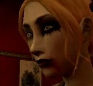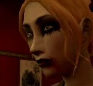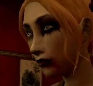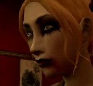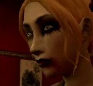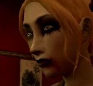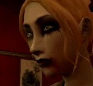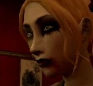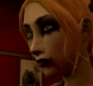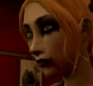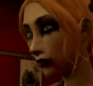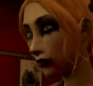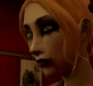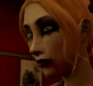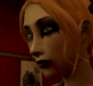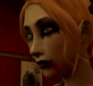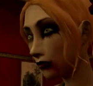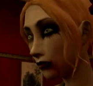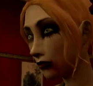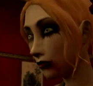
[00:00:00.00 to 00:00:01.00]

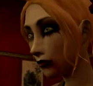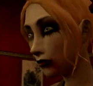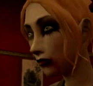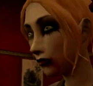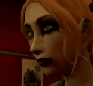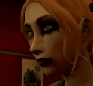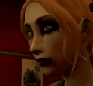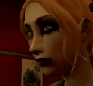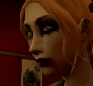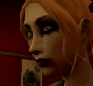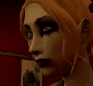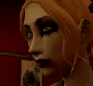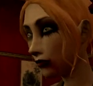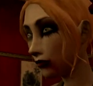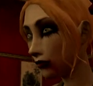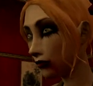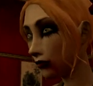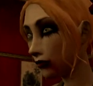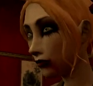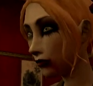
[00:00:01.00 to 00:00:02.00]

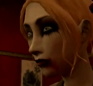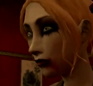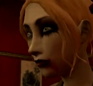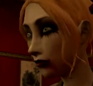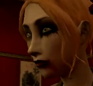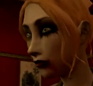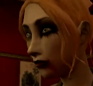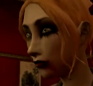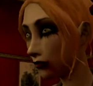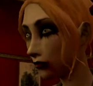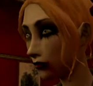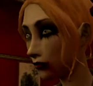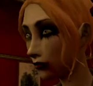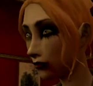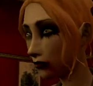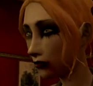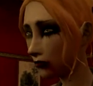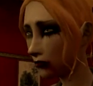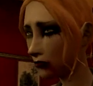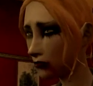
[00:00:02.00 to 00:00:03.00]

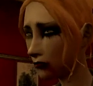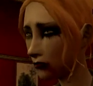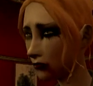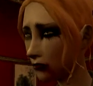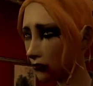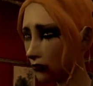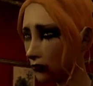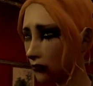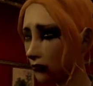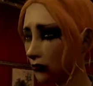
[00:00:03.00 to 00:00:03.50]
(no one is talking)